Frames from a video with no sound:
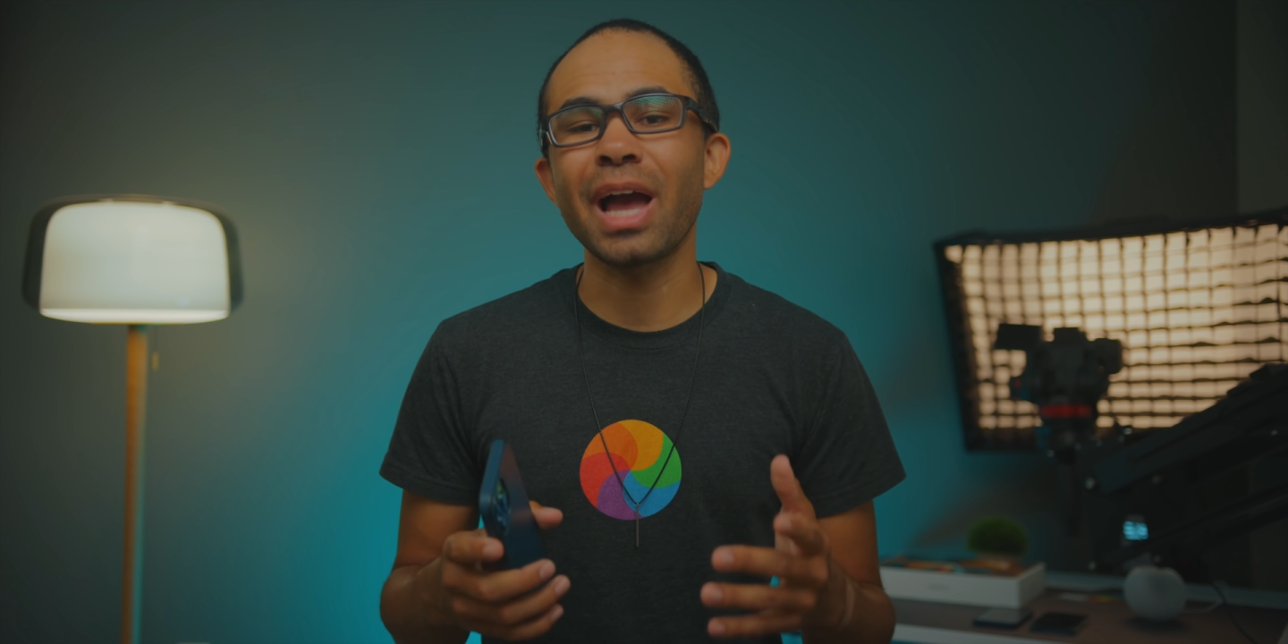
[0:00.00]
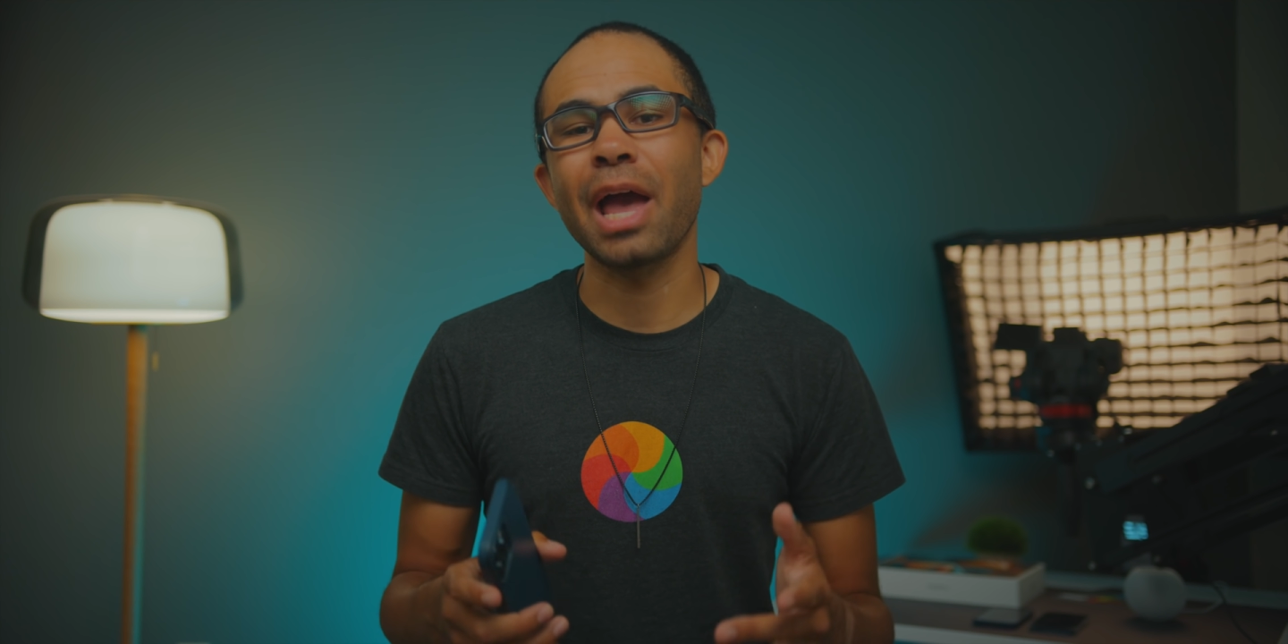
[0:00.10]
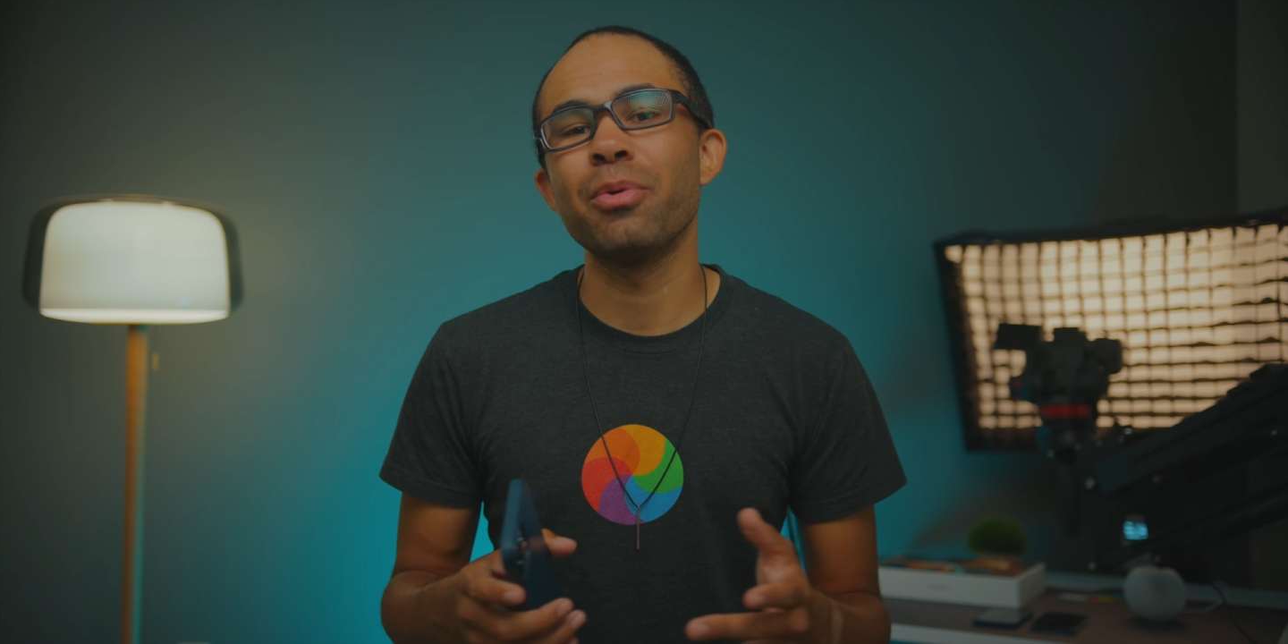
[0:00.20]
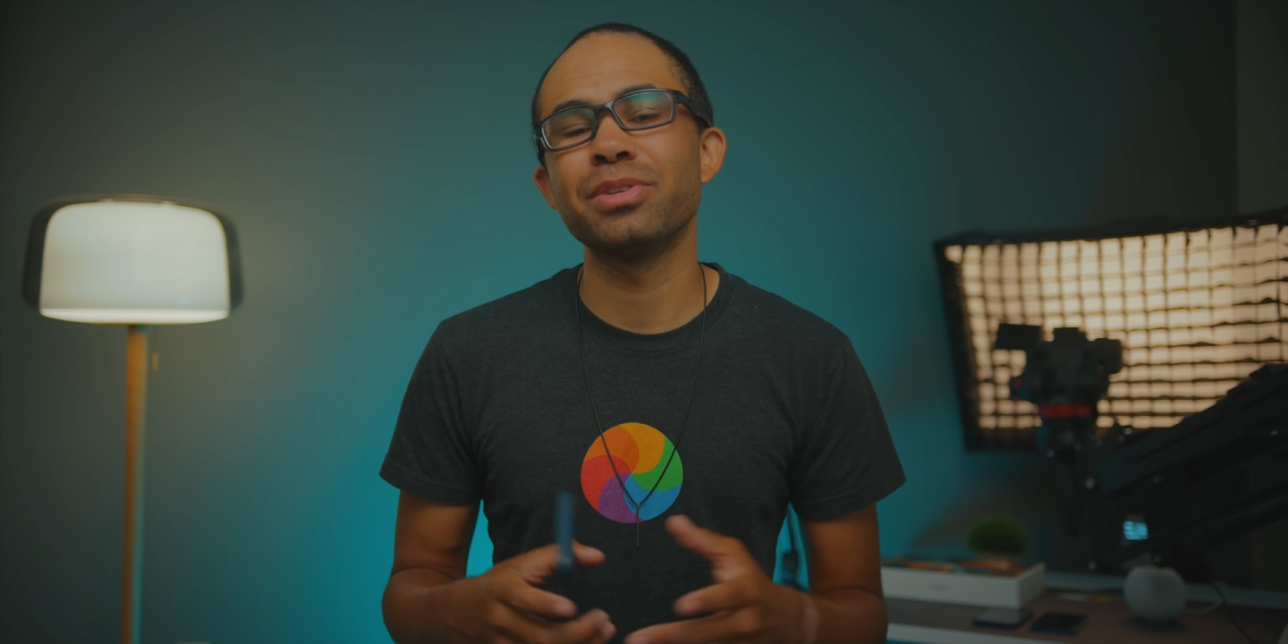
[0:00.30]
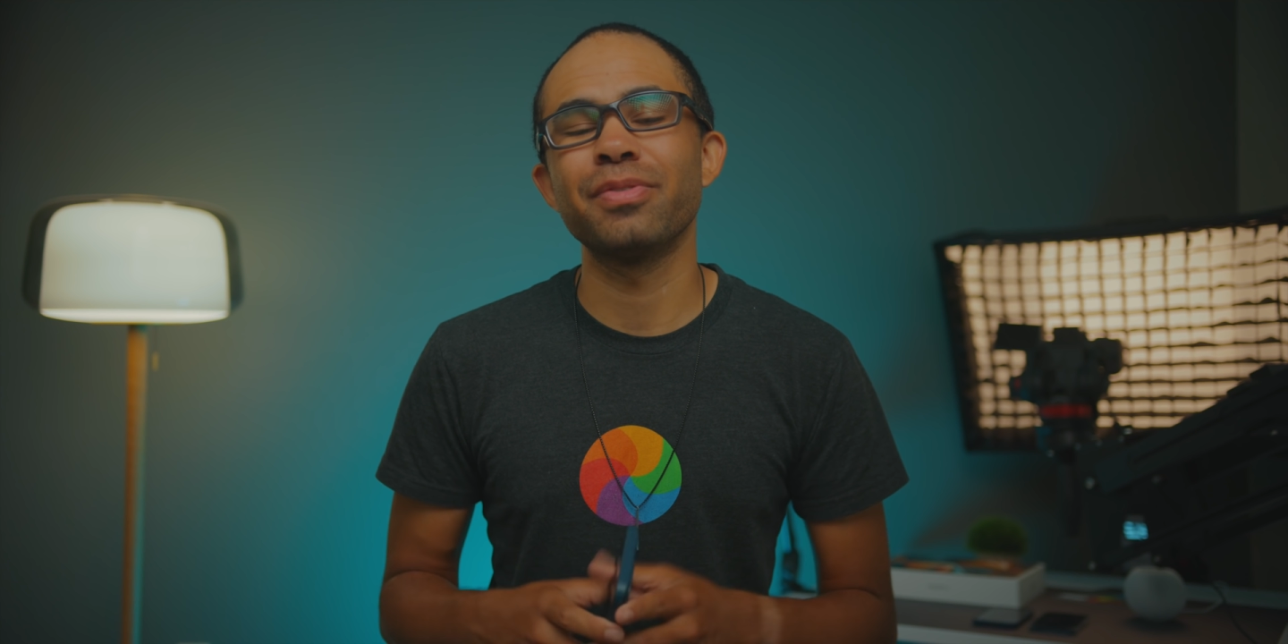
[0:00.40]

iOS